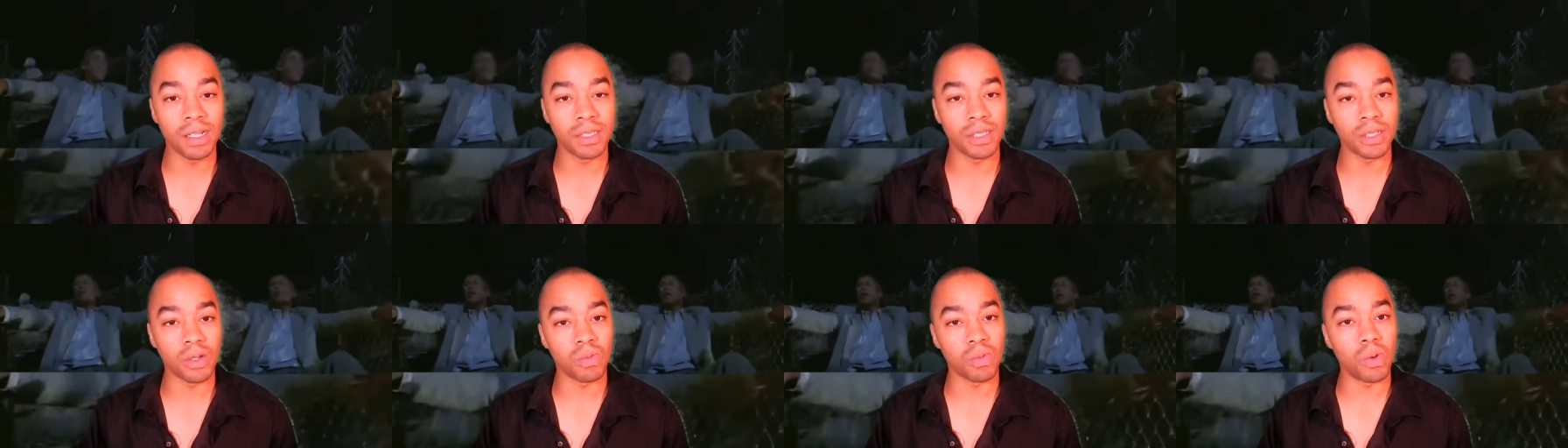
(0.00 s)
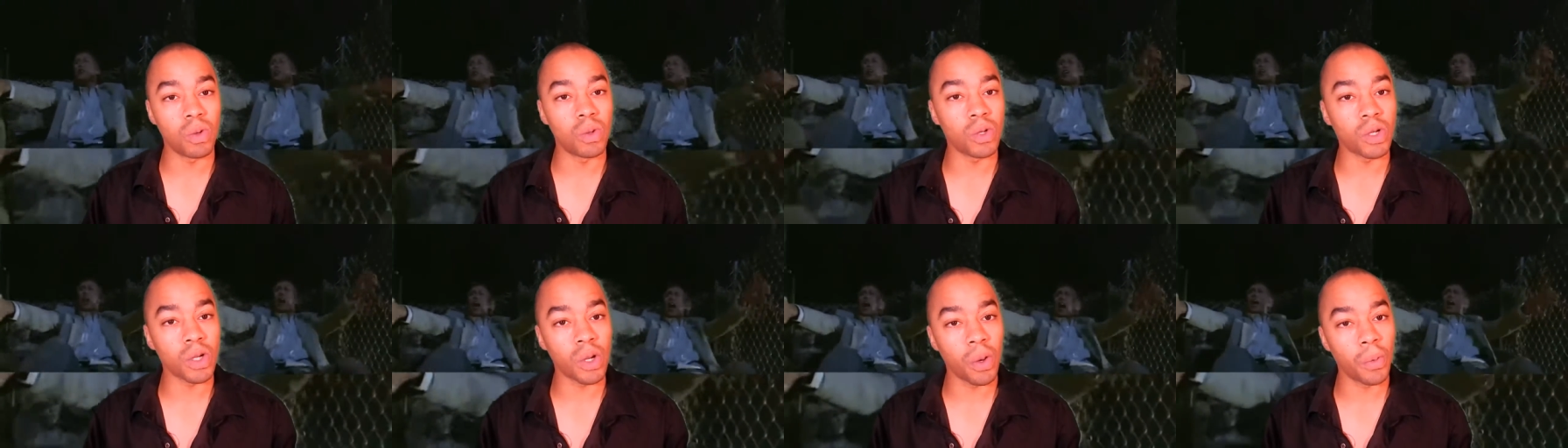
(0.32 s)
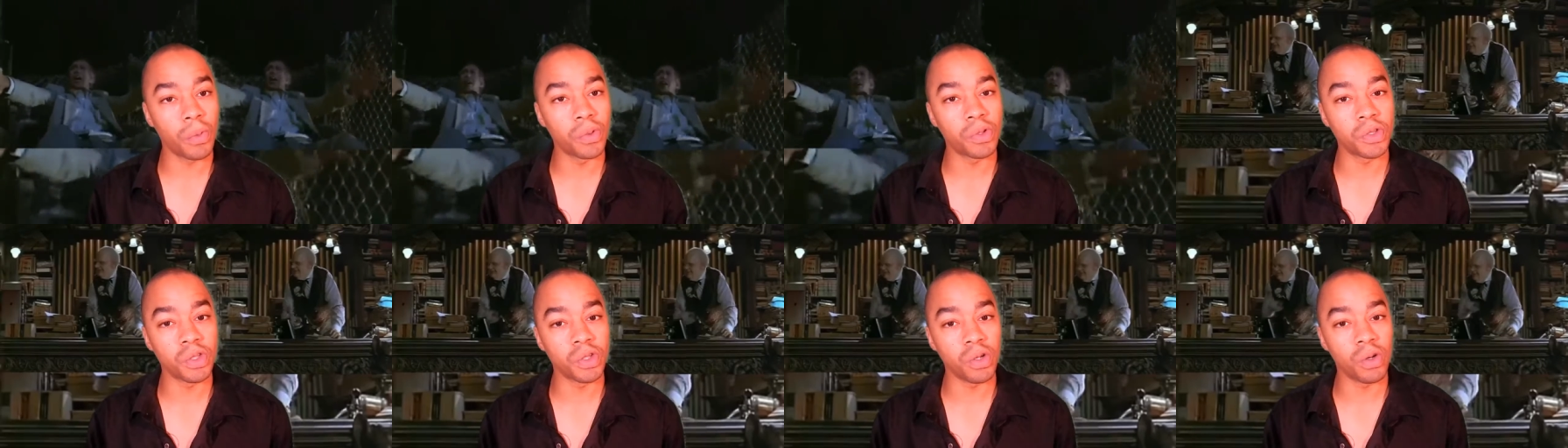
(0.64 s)
It's a roller
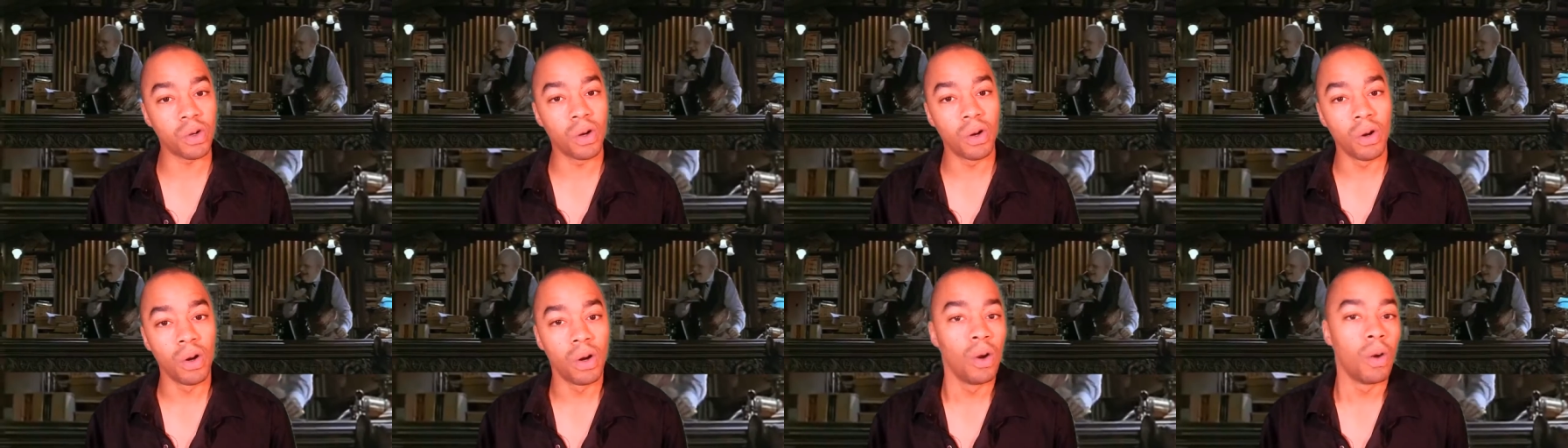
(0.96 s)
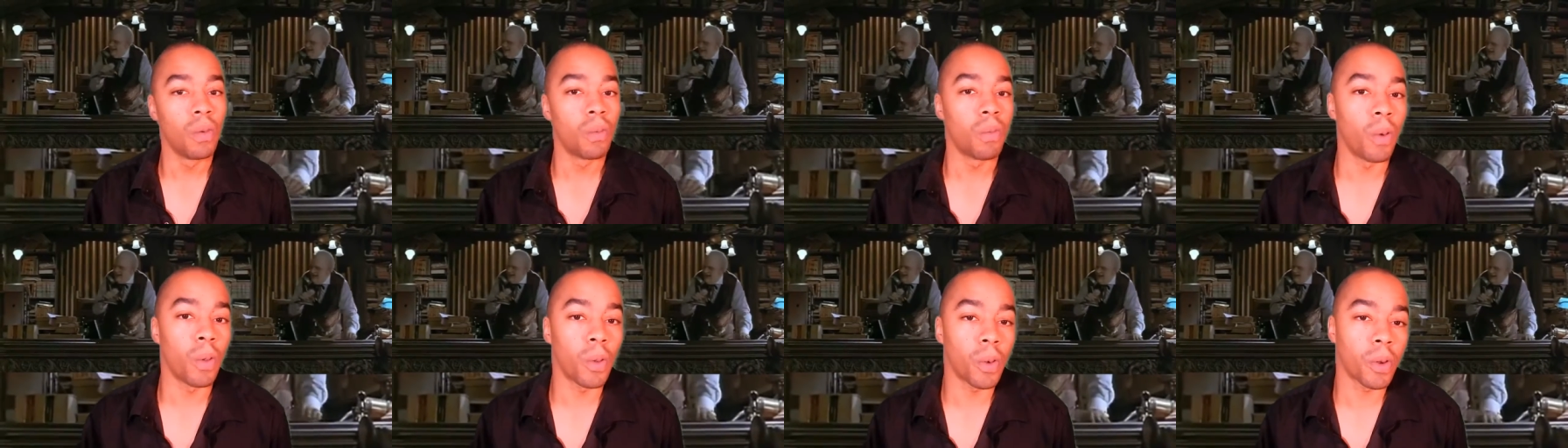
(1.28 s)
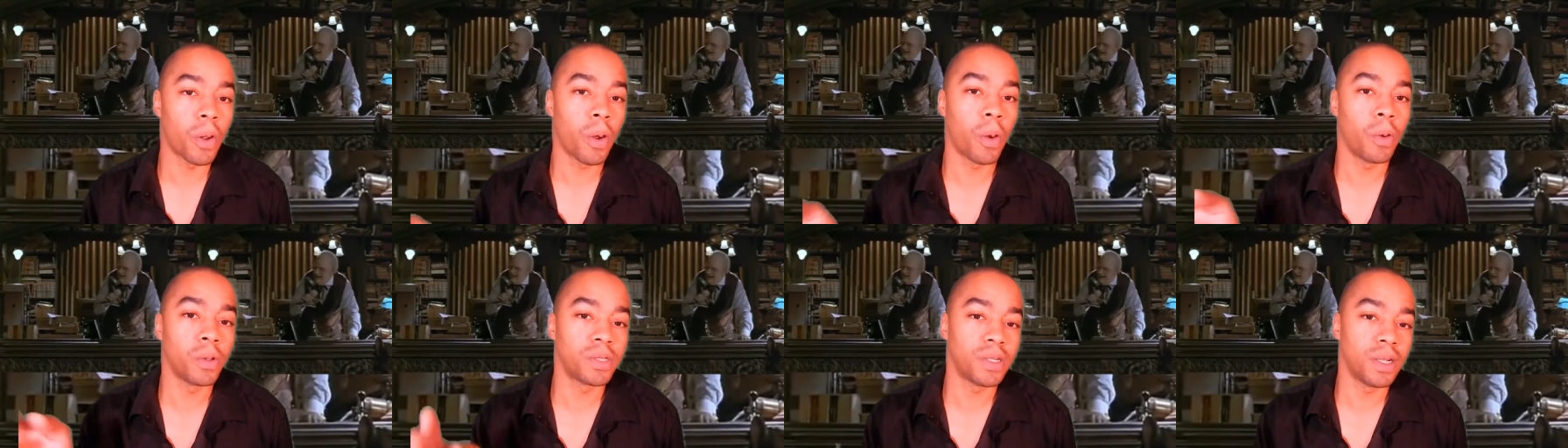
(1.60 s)
coaster,
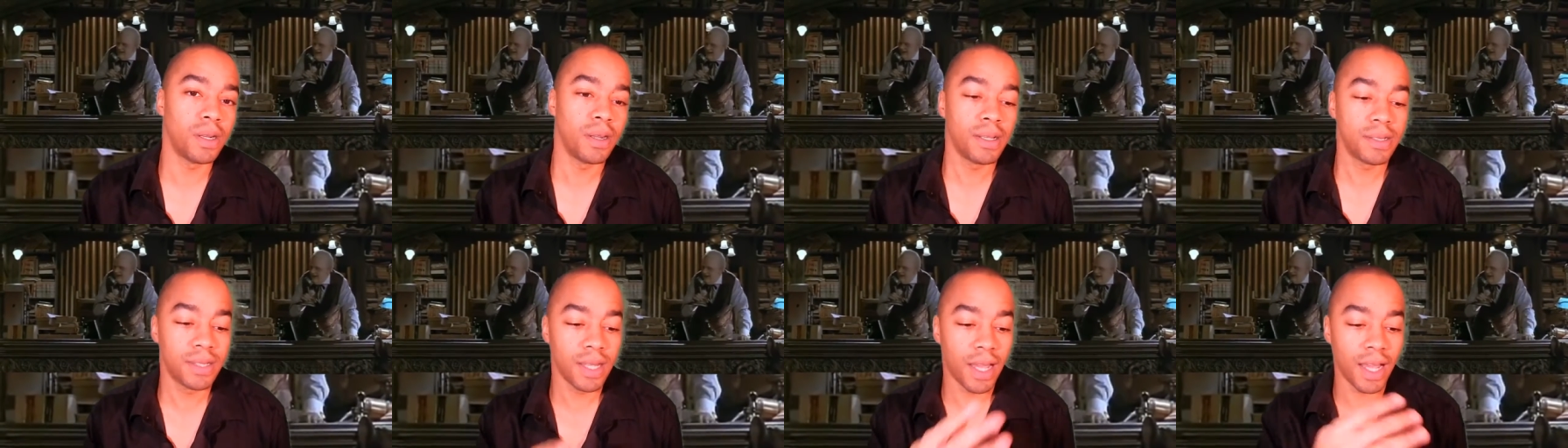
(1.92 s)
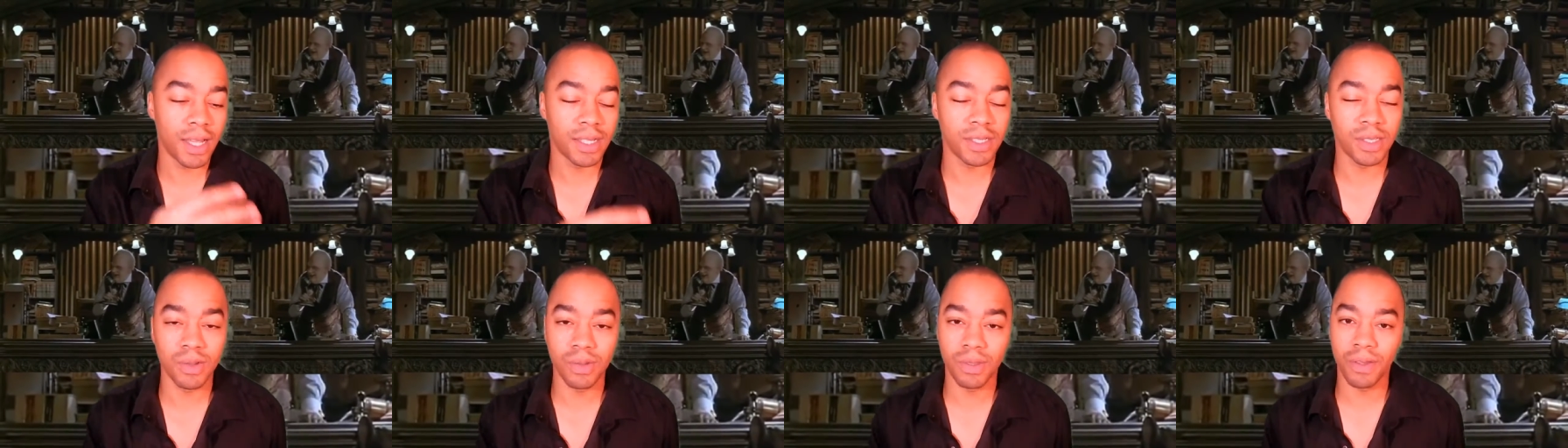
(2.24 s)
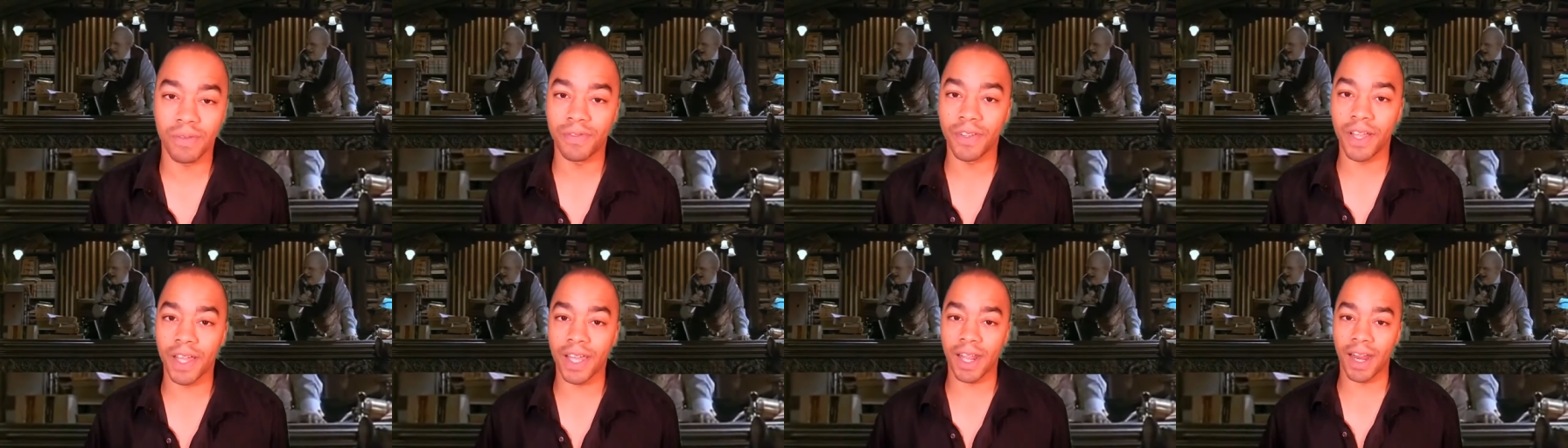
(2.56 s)
roller coasting his ass through
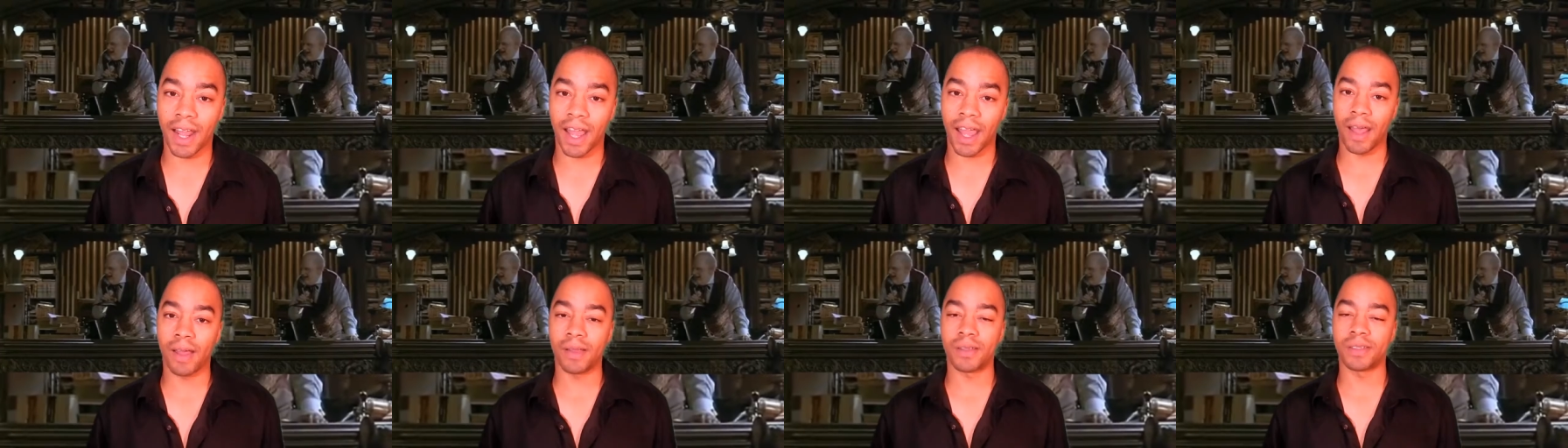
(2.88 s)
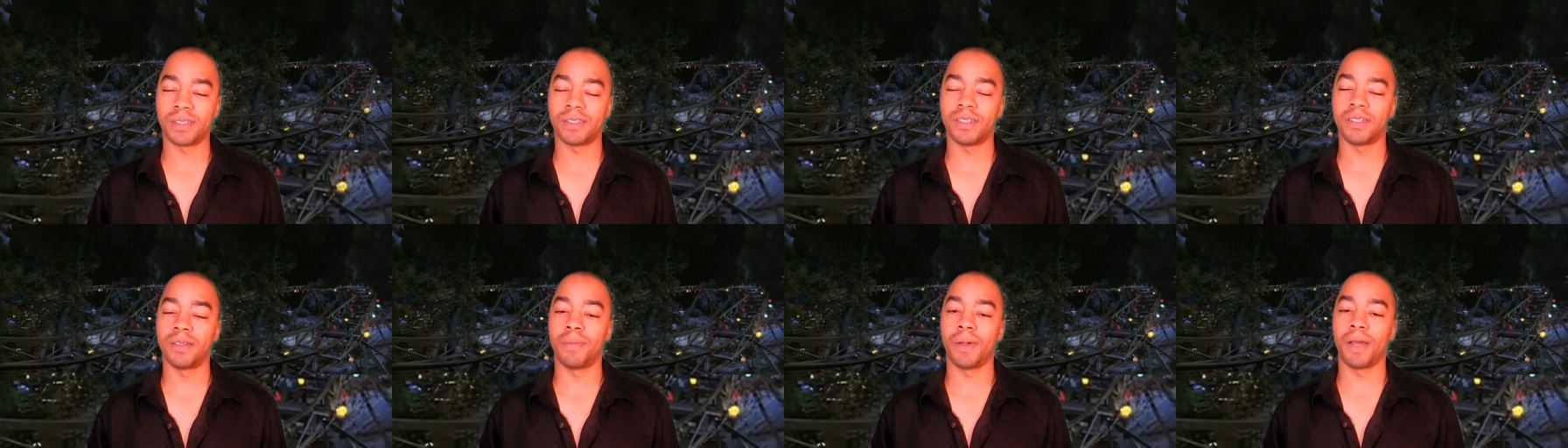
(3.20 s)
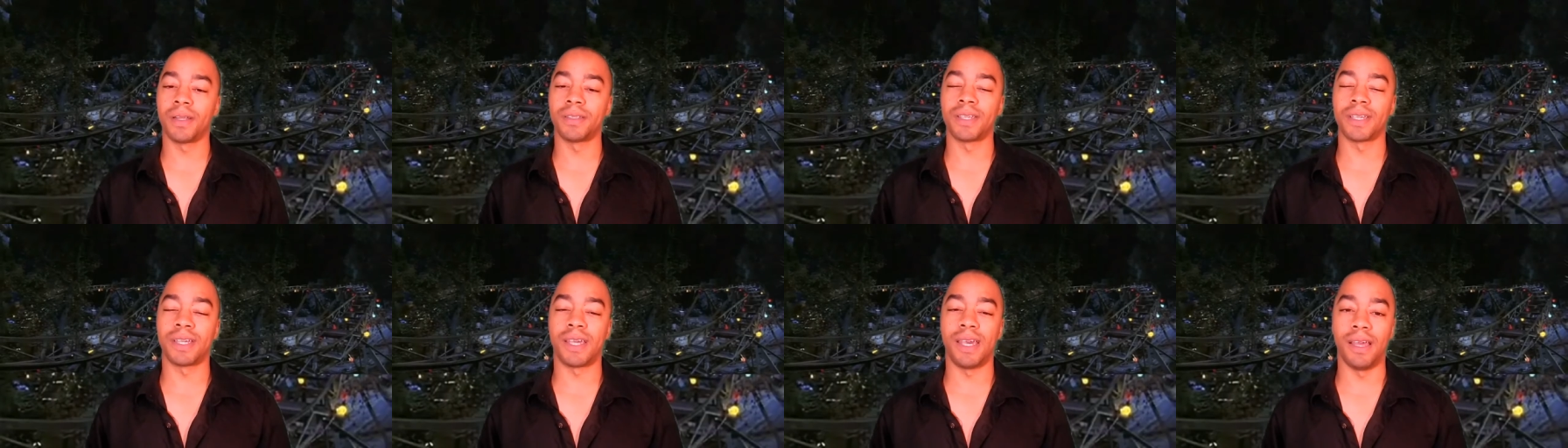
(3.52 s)
the fucking house and
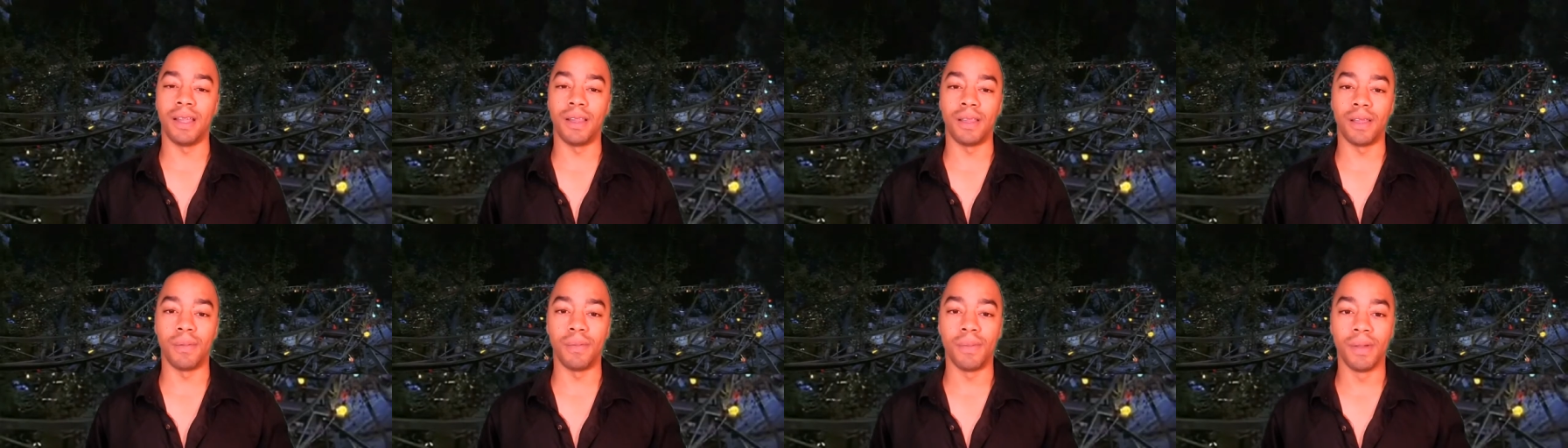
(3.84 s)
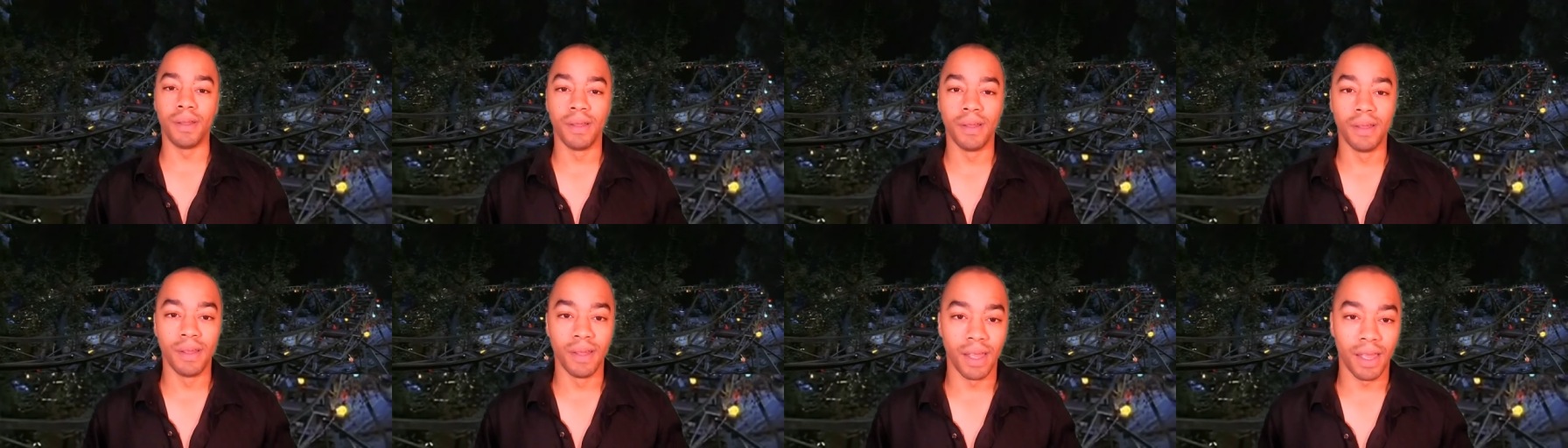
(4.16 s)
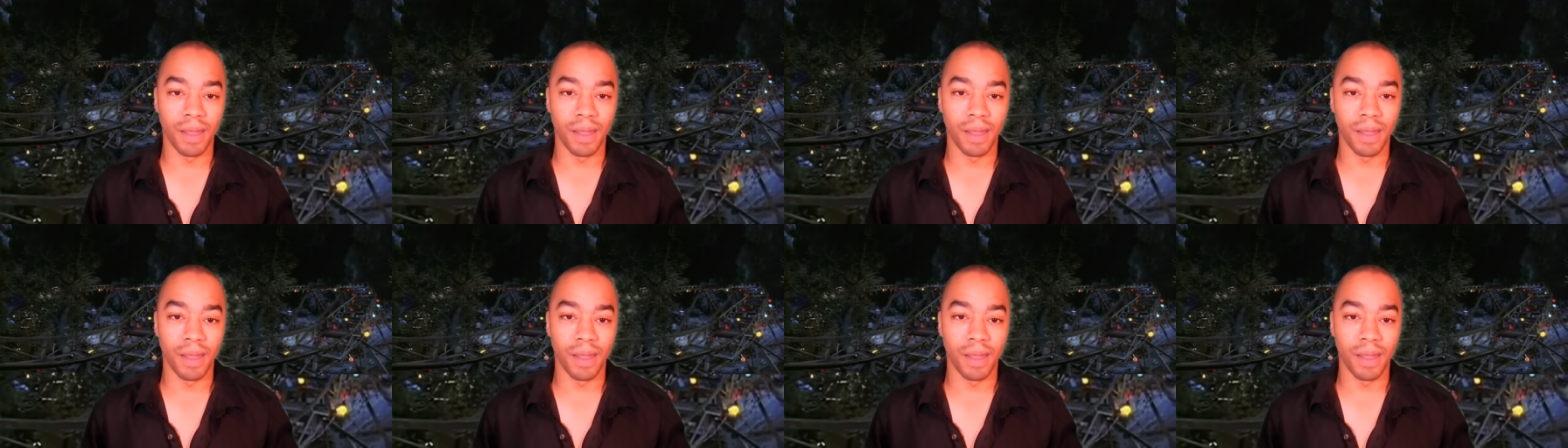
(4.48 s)
about to kill him